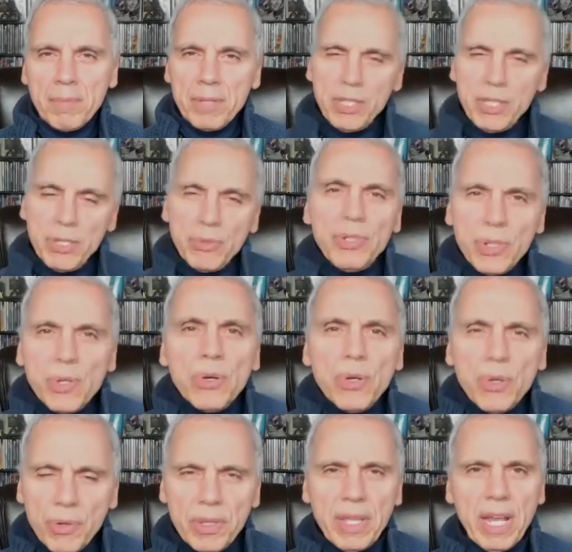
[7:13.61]
But you
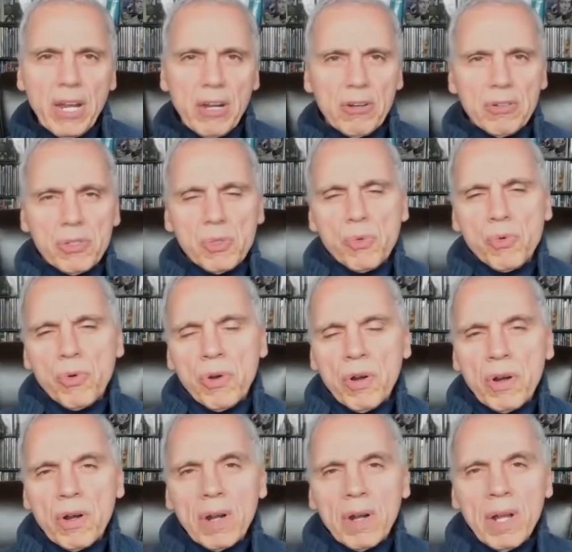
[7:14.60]
knew who the heroes
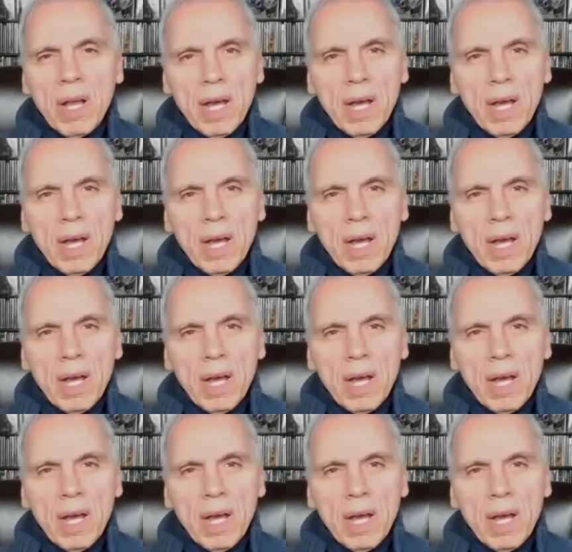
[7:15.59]
were